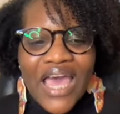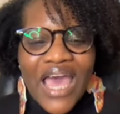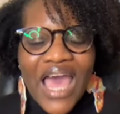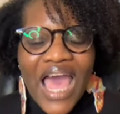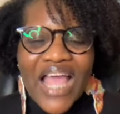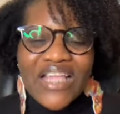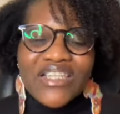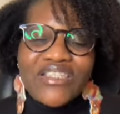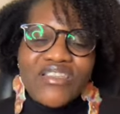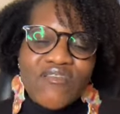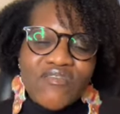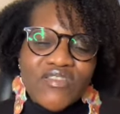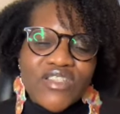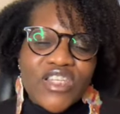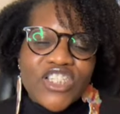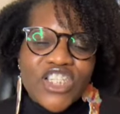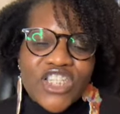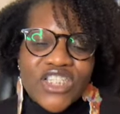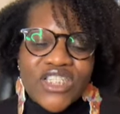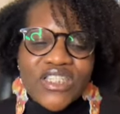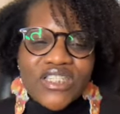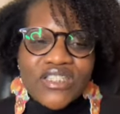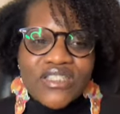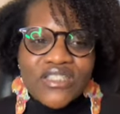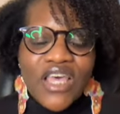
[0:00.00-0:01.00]
I just have such a
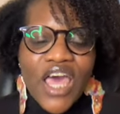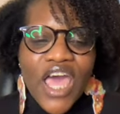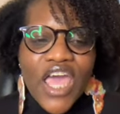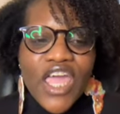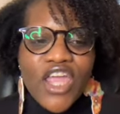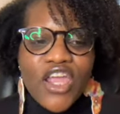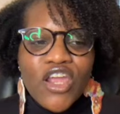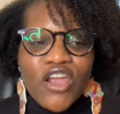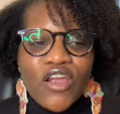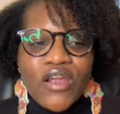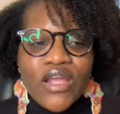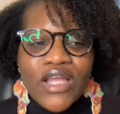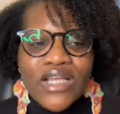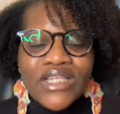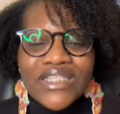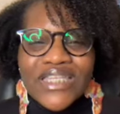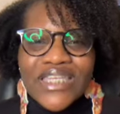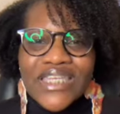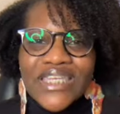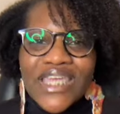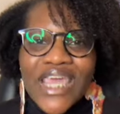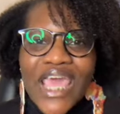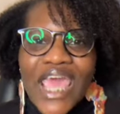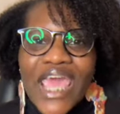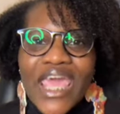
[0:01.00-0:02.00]
desire to
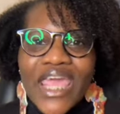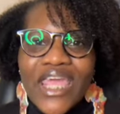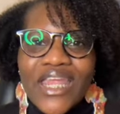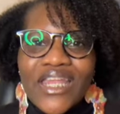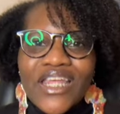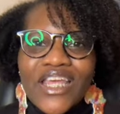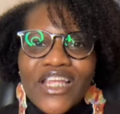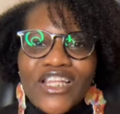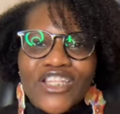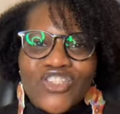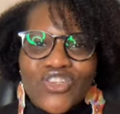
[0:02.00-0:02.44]
gain